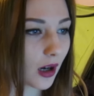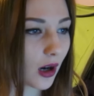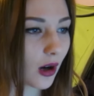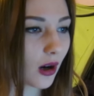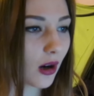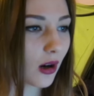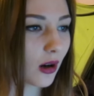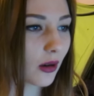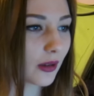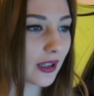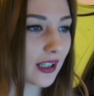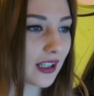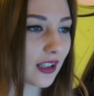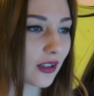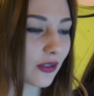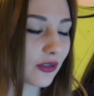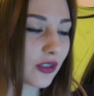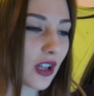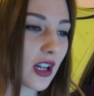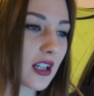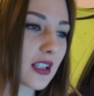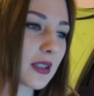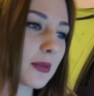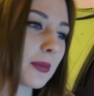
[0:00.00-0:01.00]
Oh, he did a
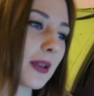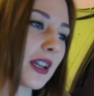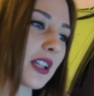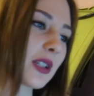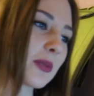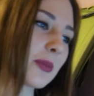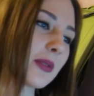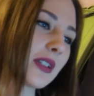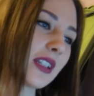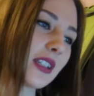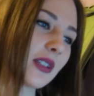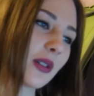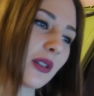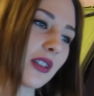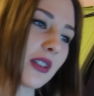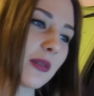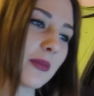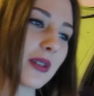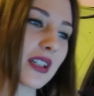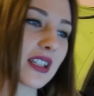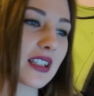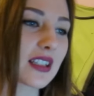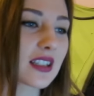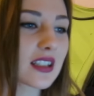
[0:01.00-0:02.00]
frog splash, but he totally
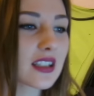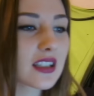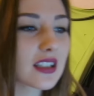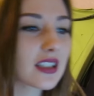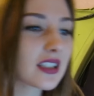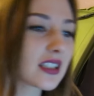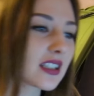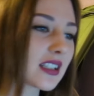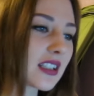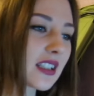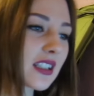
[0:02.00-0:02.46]
missed.